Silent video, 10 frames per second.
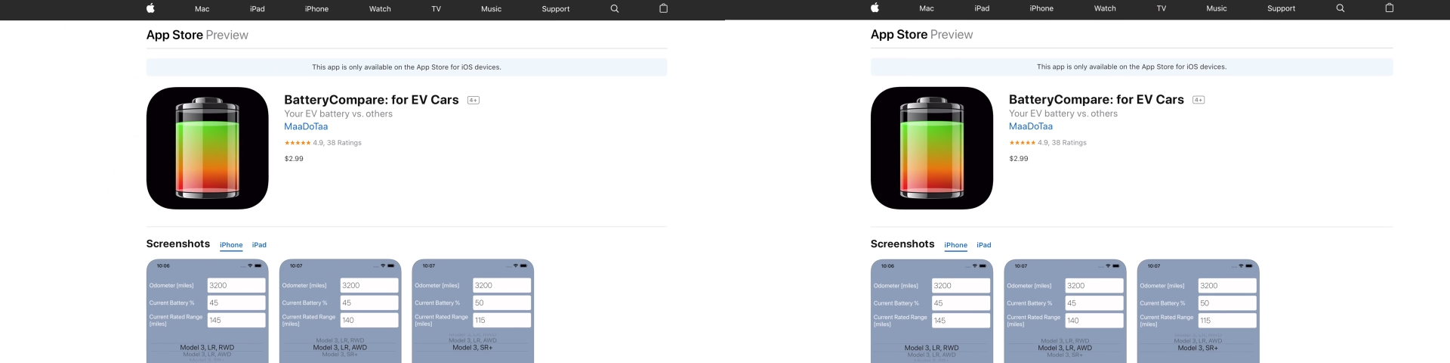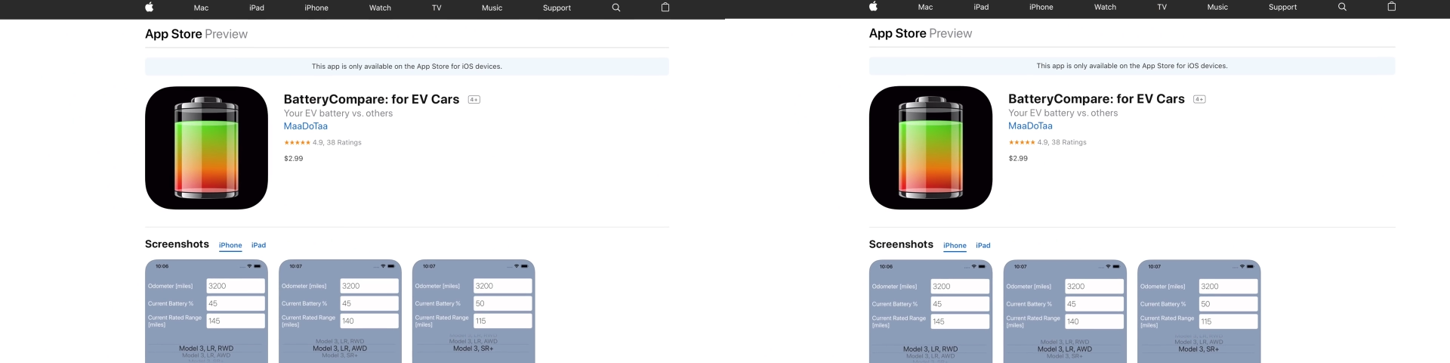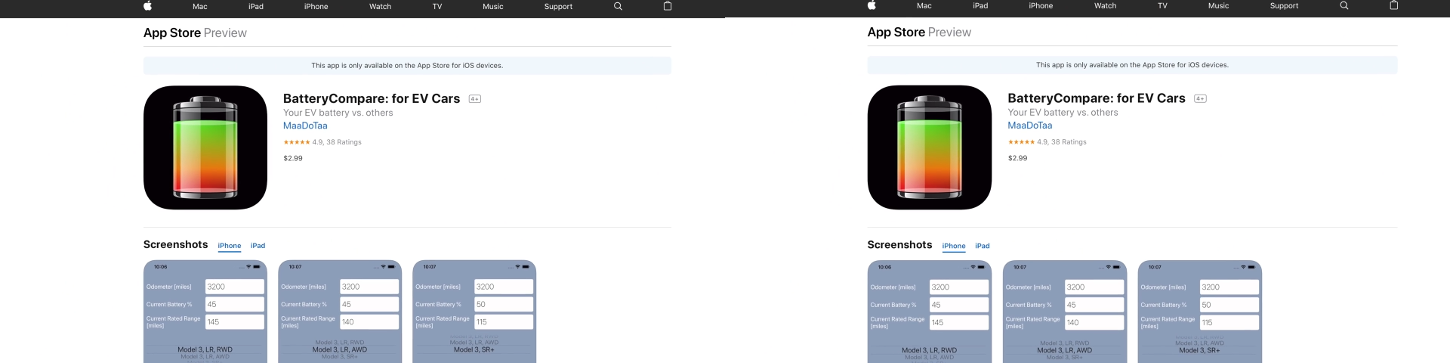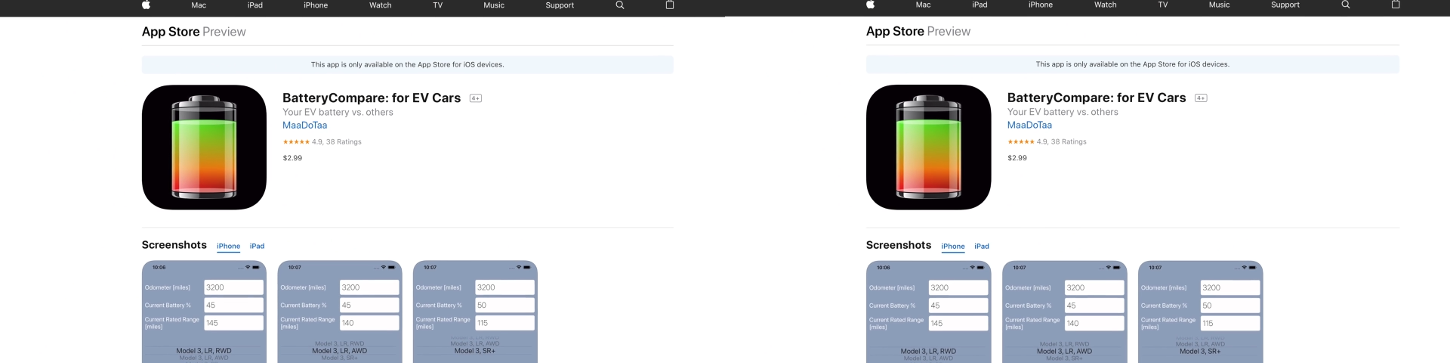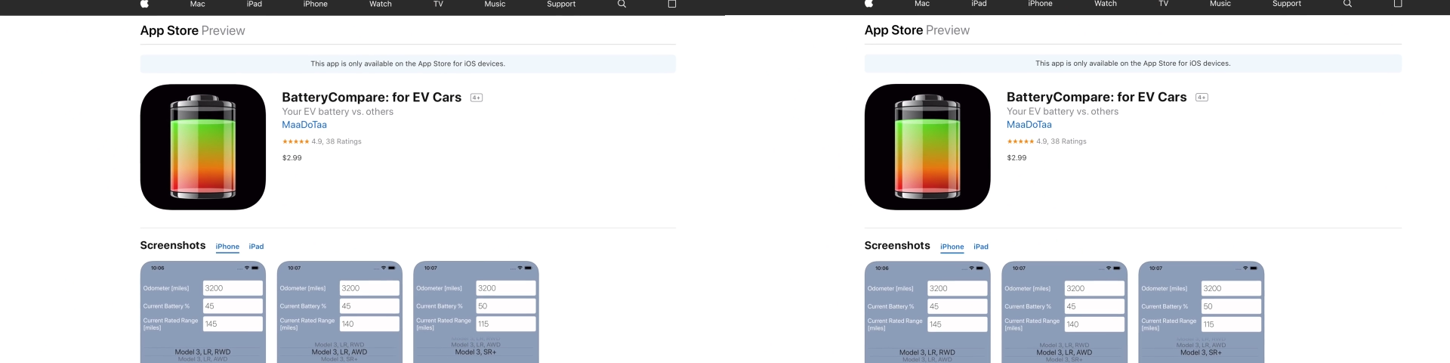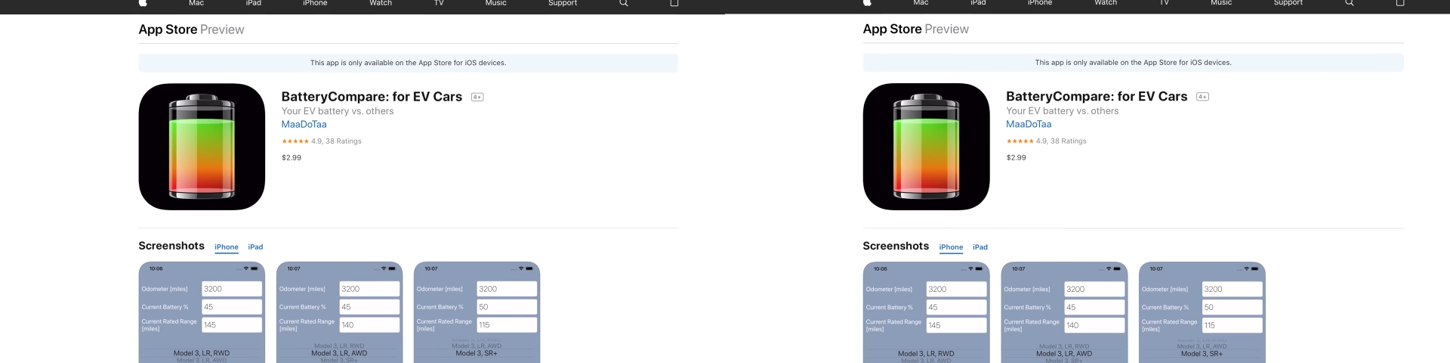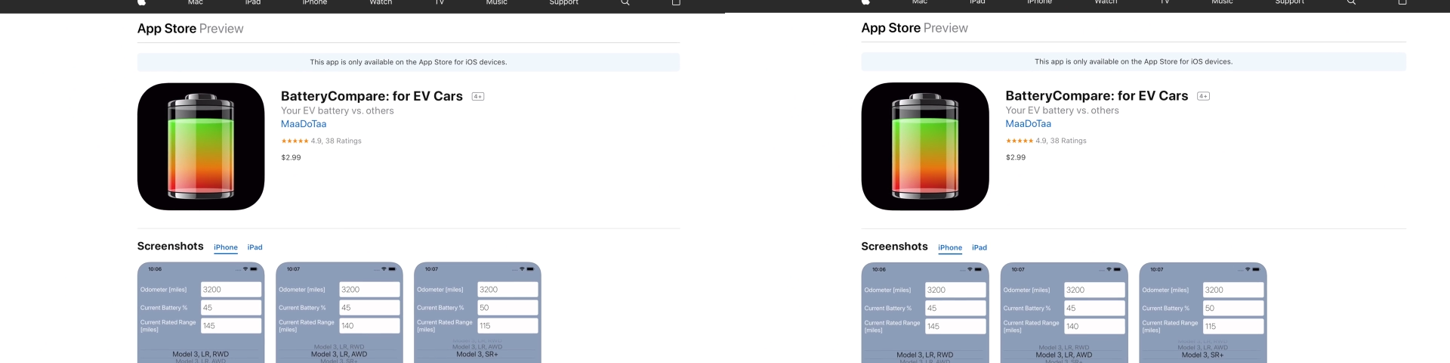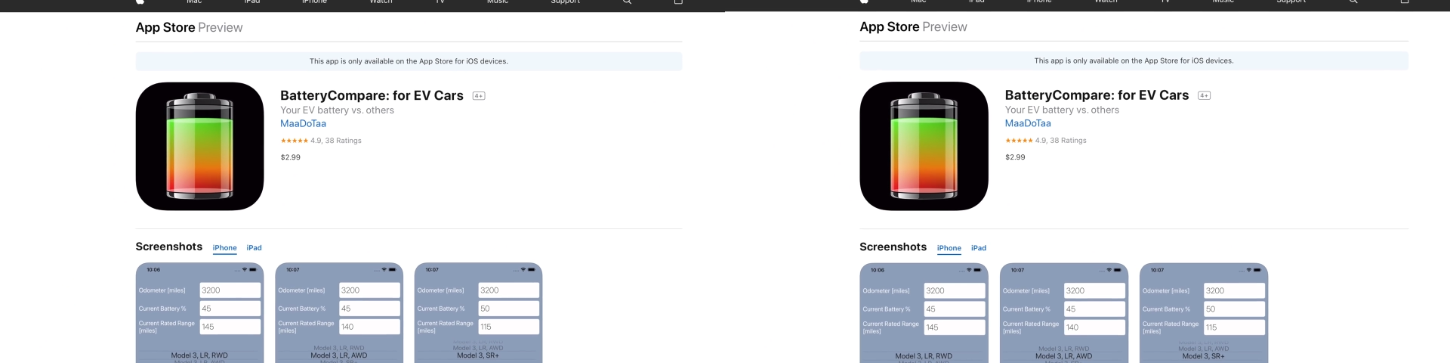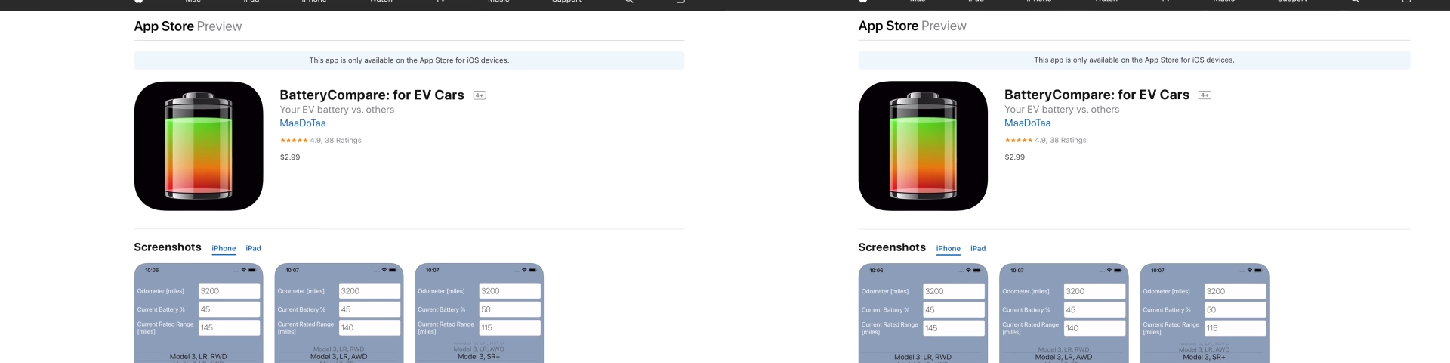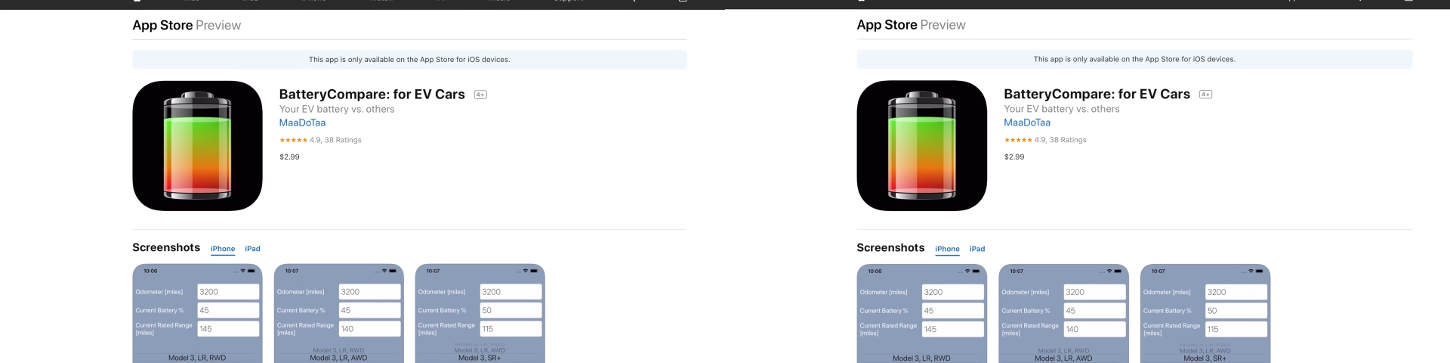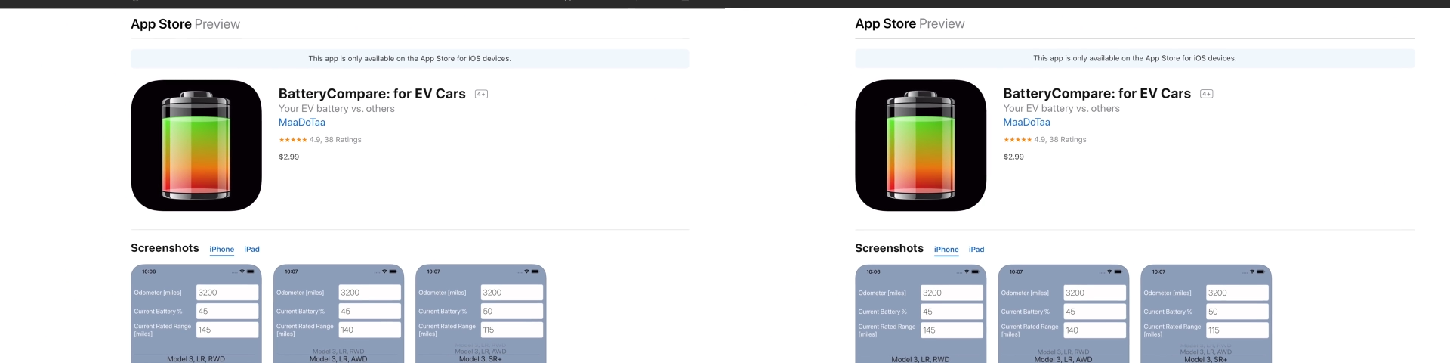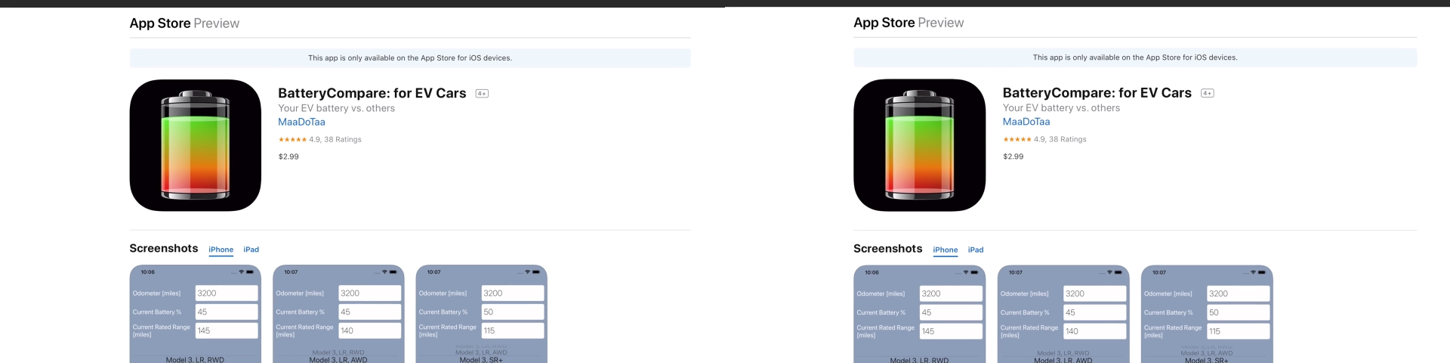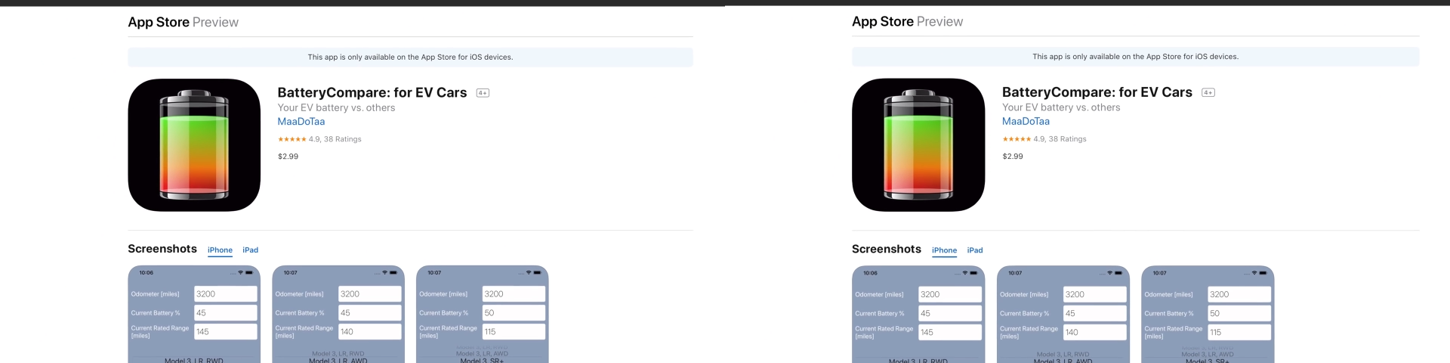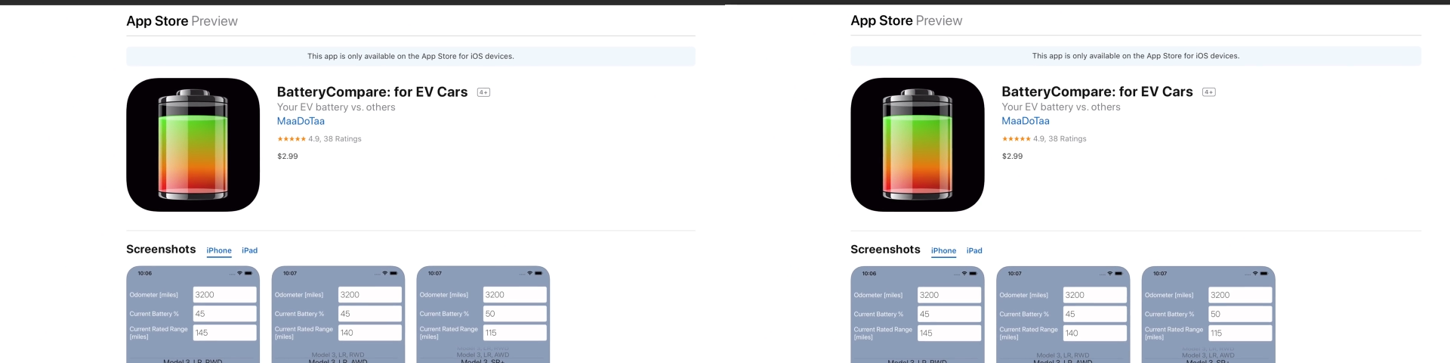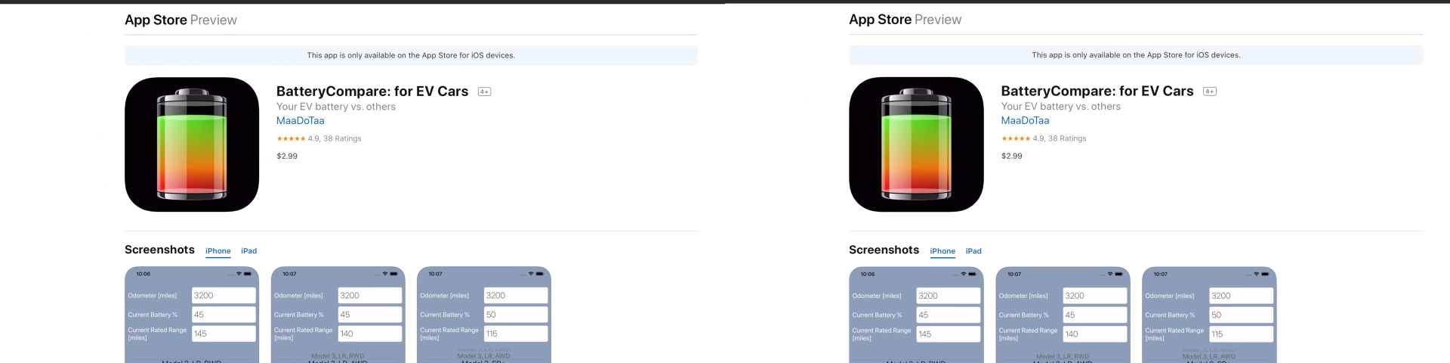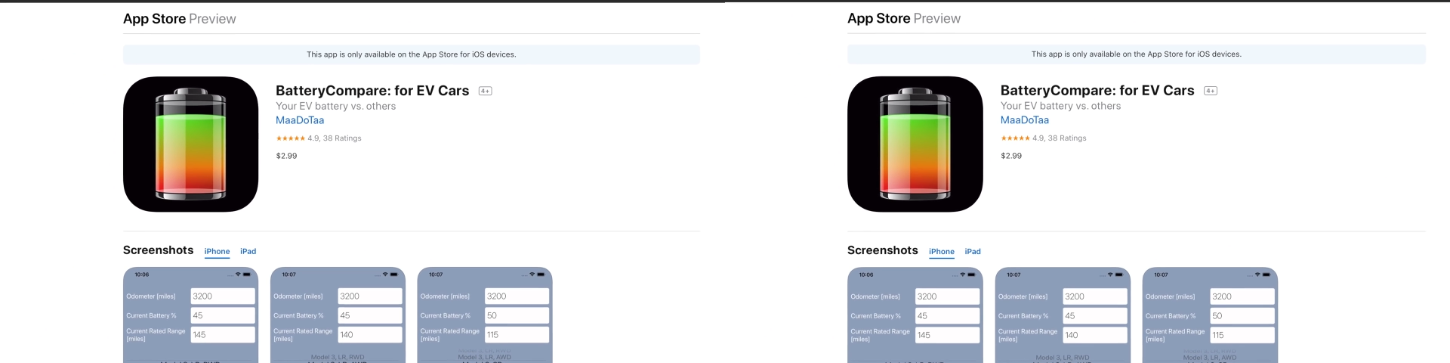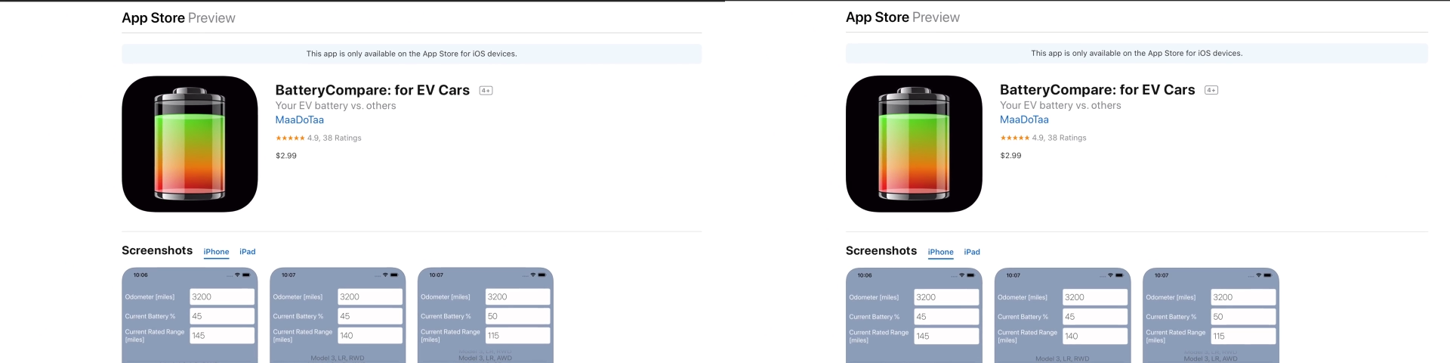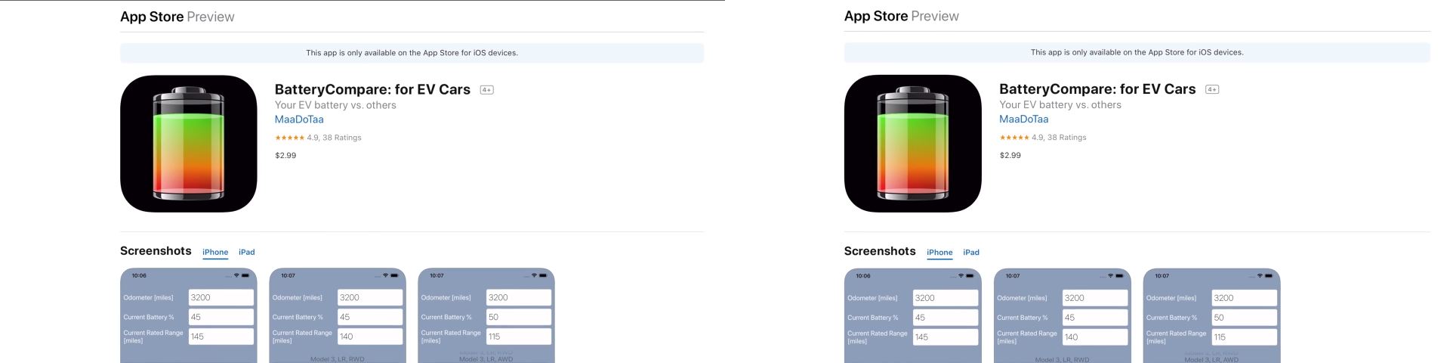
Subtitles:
No face is visible, so there are no lips to read.